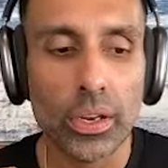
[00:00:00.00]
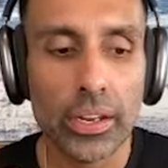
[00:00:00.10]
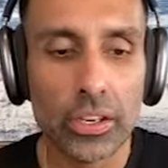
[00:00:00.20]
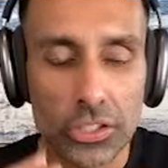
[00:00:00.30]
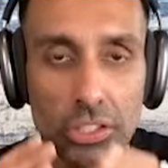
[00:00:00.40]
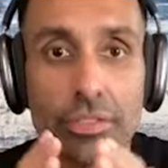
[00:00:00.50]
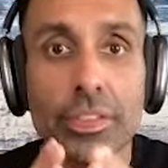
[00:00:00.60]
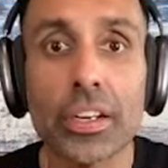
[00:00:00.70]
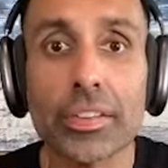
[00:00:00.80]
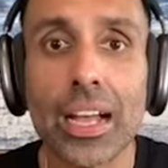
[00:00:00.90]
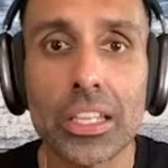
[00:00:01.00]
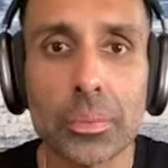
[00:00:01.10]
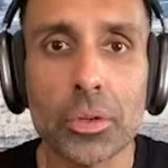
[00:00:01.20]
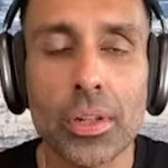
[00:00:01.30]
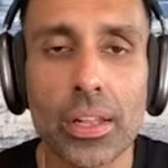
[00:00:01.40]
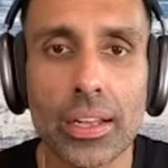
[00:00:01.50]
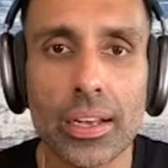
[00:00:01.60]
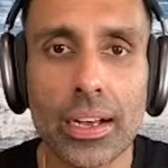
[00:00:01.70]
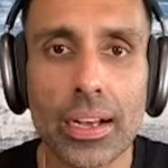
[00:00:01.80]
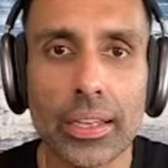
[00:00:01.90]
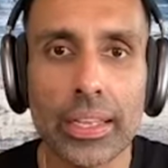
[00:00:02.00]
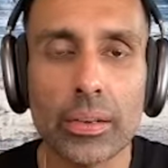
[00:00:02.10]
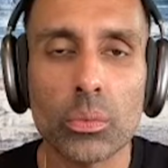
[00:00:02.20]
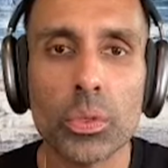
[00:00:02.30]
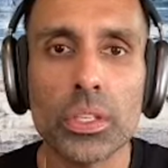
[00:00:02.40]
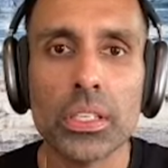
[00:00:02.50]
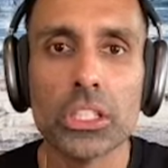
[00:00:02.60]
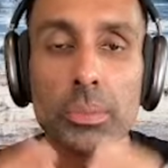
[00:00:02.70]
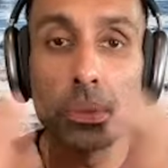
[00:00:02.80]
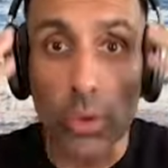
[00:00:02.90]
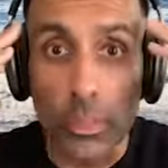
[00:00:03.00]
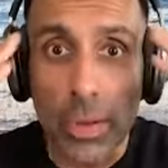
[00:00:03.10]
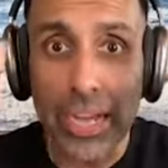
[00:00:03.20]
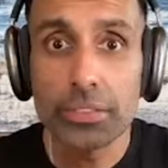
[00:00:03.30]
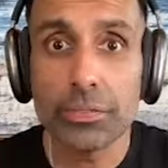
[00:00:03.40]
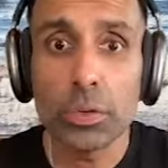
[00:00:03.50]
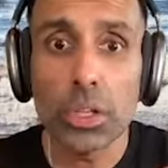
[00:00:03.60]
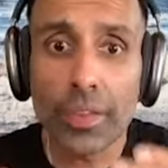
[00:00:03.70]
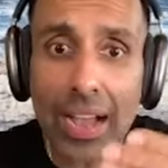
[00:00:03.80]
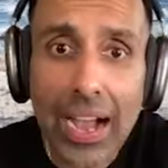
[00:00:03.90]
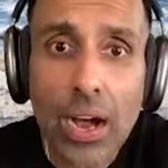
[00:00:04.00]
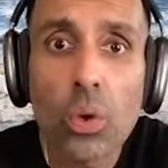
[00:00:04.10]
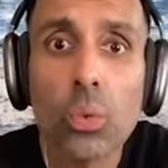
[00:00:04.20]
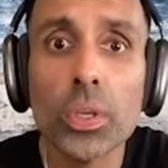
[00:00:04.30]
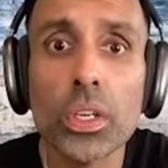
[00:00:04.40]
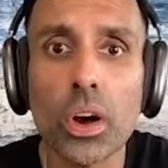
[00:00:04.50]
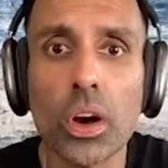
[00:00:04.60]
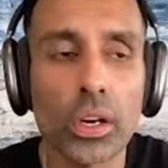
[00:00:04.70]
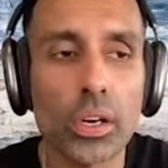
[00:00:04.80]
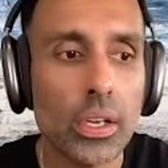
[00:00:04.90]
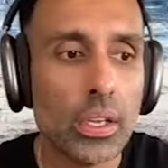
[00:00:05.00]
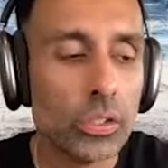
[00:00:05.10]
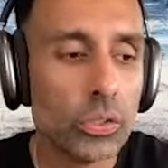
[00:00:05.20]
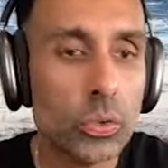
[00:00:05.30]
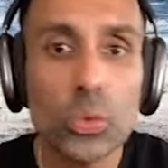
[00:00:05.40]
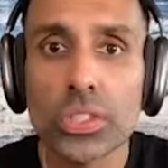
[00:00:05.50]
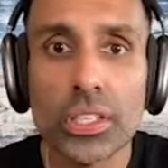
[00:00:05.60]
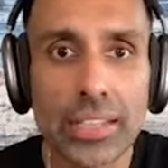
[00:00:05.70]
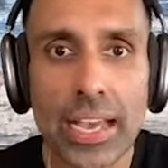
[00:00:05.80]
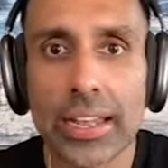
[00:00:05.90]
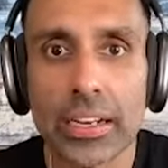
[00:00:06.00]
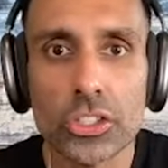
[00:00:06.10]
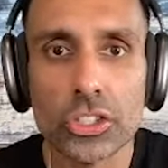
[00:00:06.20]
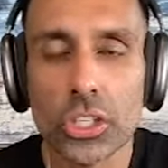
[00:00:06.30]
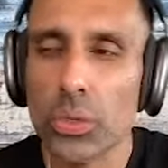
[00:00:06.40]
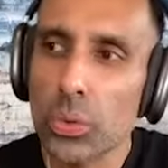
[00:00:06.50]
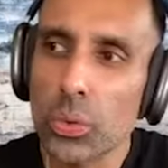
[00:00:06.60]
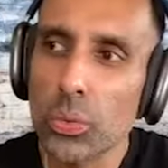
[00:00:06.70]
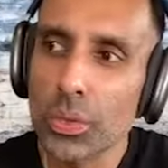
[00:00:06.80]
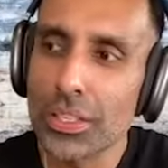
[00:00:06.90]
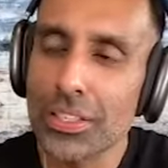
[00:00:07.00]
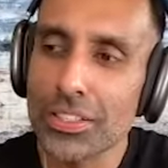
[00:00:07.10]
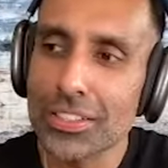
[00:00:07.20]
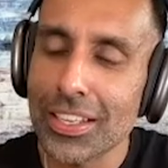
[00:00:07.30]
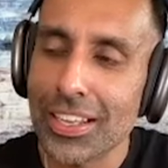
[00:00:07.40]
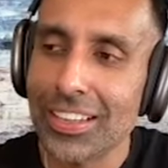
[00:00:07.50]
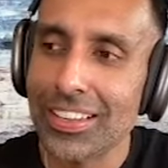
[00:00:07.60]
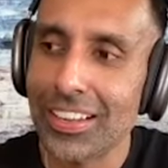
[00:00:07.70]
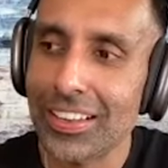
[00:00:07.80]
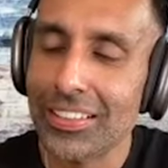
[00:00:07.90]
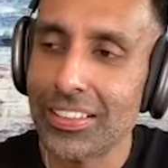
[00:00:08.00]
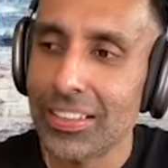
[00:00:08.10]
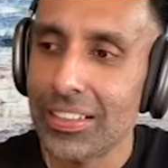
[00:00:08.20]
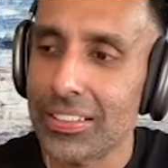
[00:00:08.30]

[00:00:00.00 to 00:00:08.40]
energy is very valuable uh, and we need to be more mindful of how we are using that energy and who is uh,